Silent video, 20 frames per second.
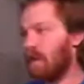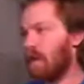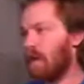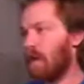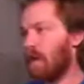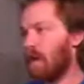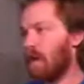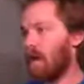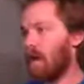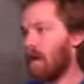
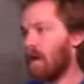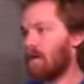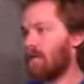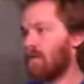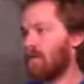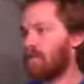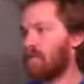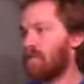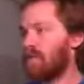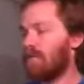
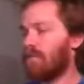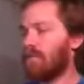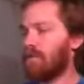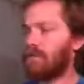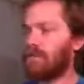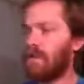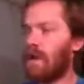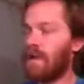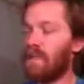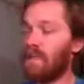
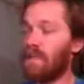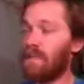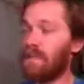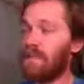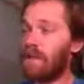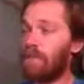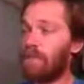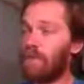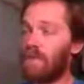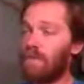Self-extracting
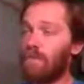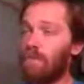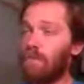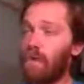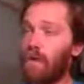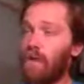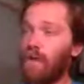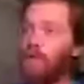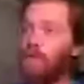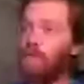zip is
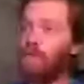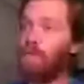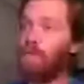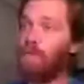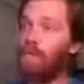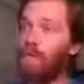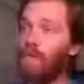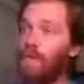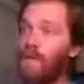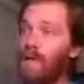pretty
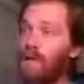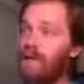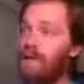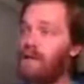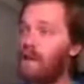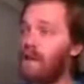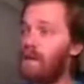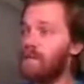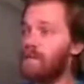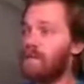cool. What that
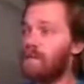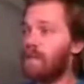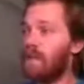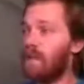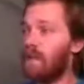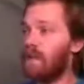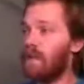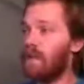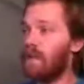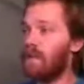does
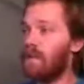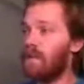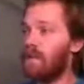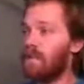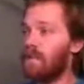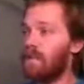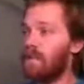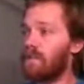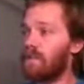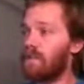
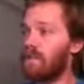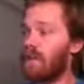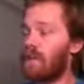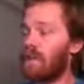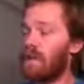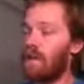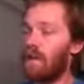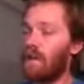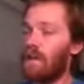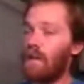is
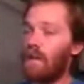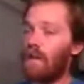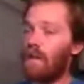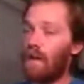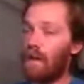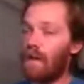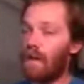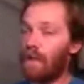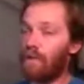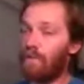
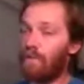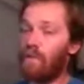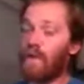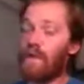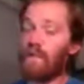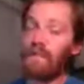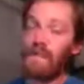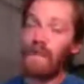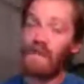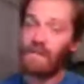it
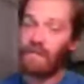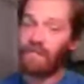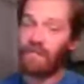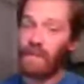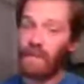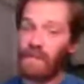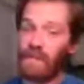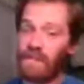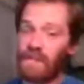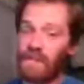creates a SFX